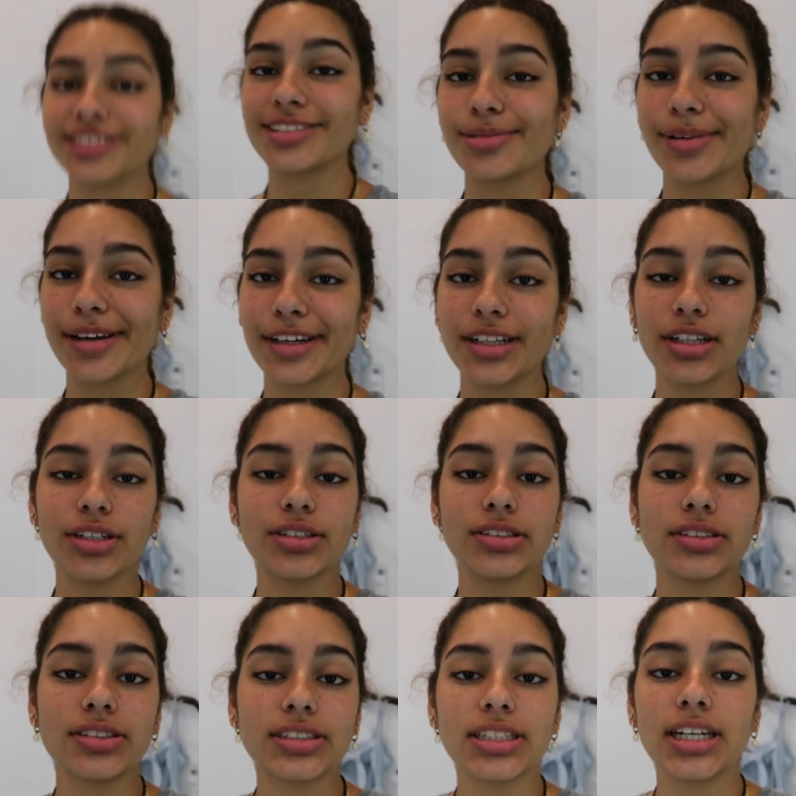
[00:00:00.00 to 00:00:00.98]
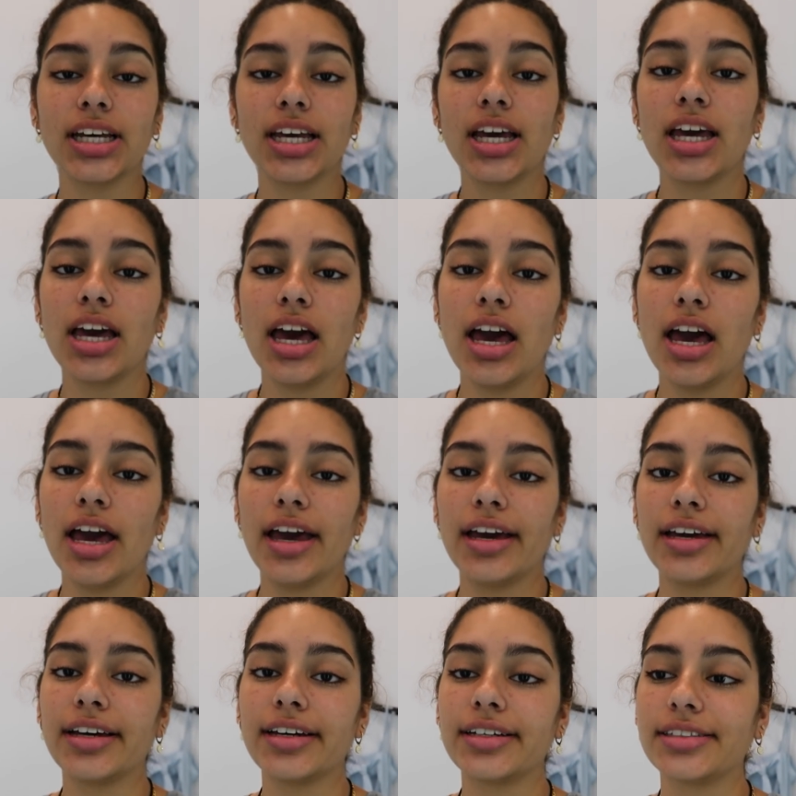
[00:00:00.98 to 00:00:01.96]
into my clothes
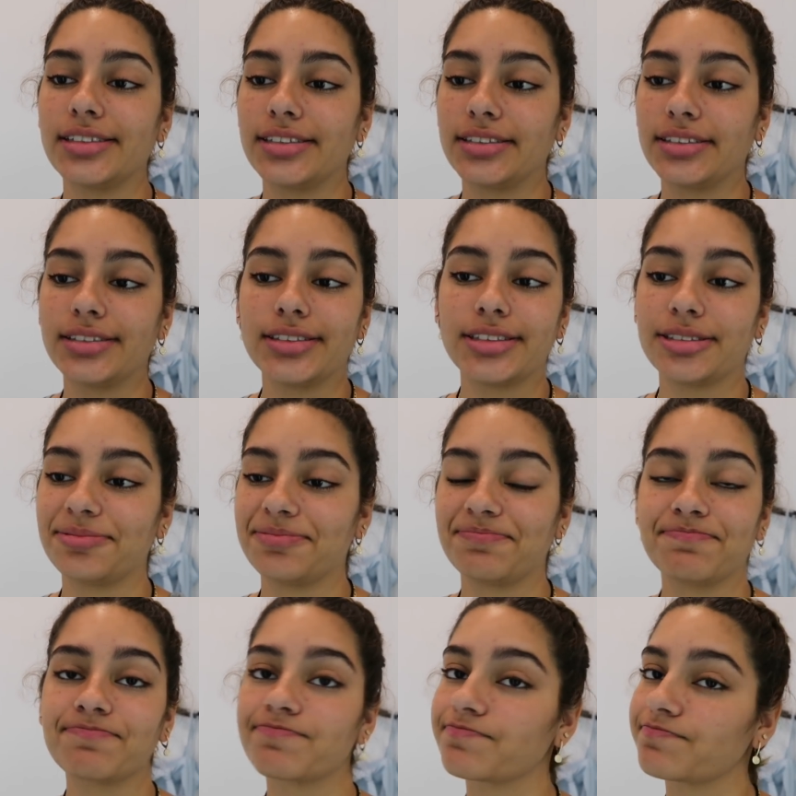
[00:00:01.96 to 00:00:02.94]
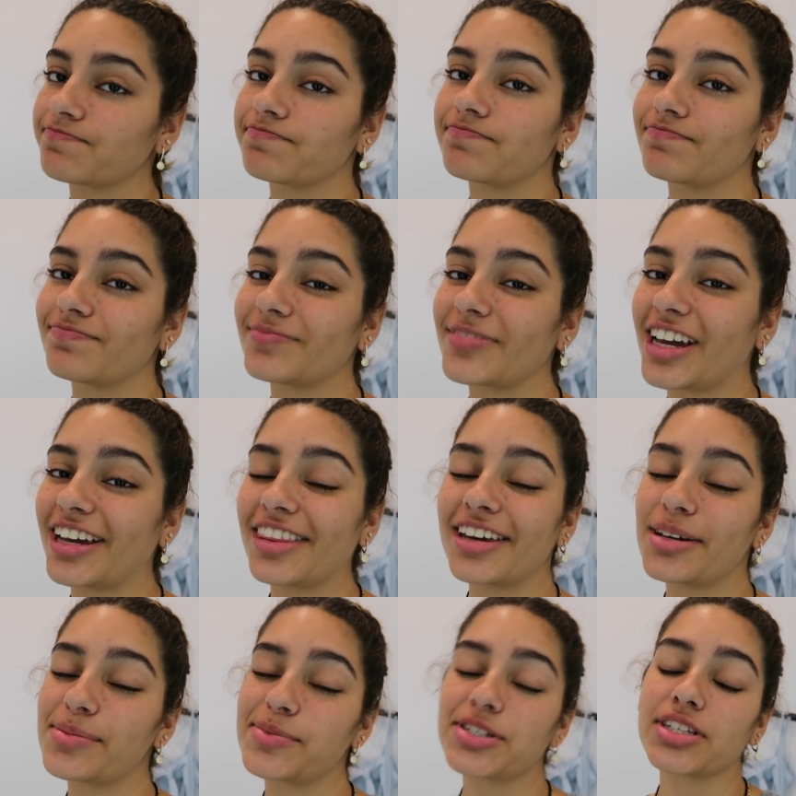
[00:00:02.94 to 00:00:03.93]
and I
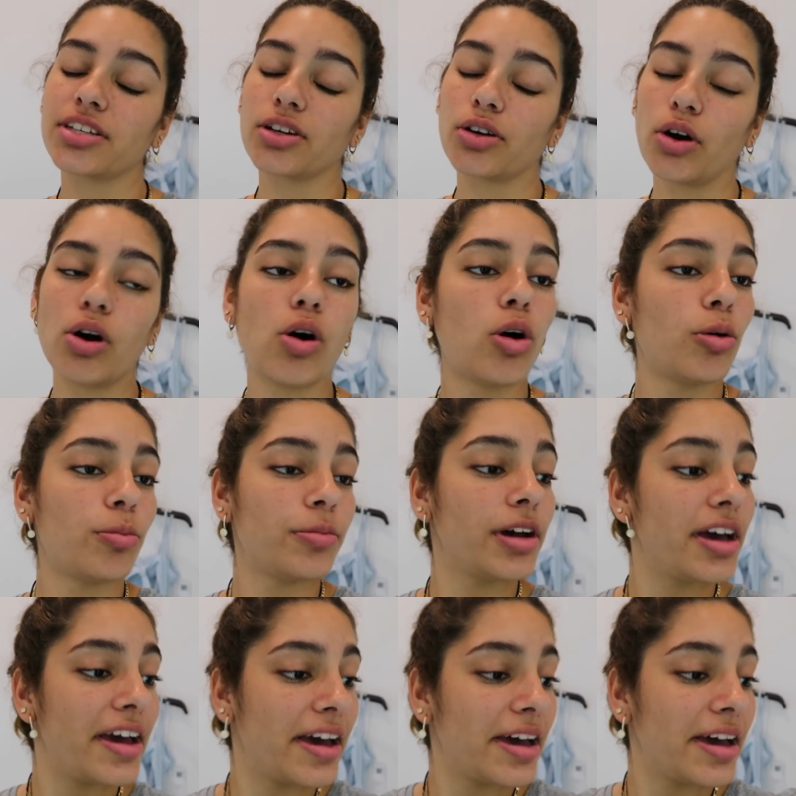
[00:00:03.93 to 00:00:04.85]
think I'm just gonna go home